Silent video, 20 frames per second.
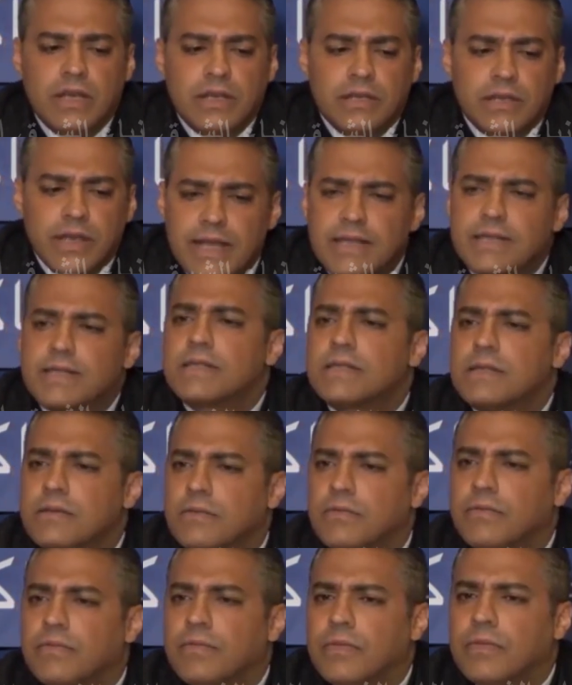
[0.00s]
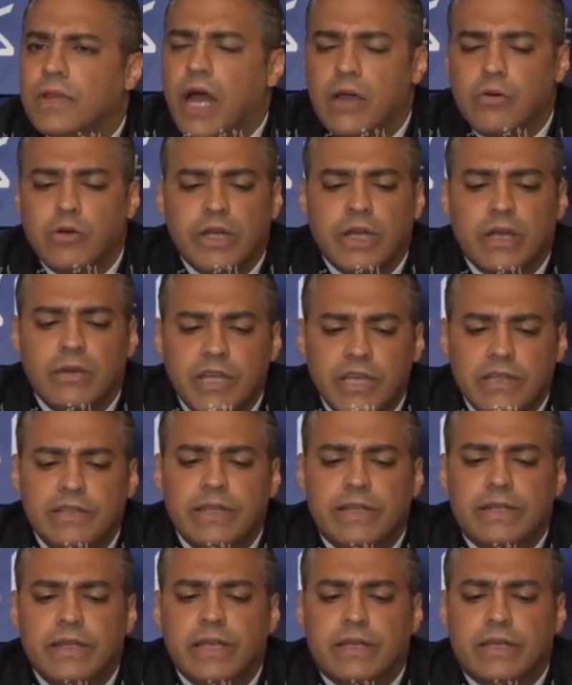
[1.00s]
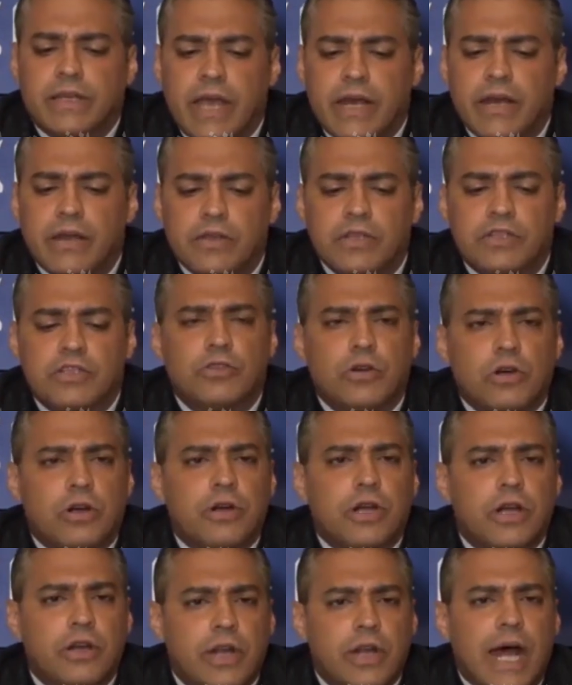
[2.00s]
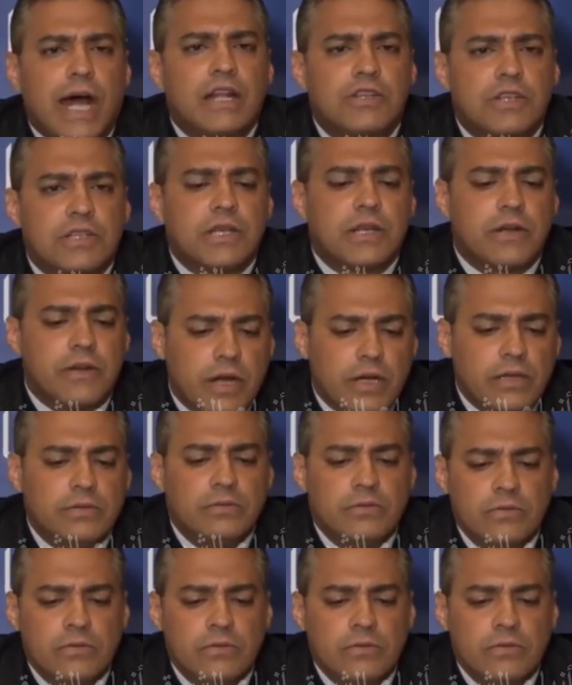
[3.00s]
"Yes, I will immediately carry this story on Al Jazeera.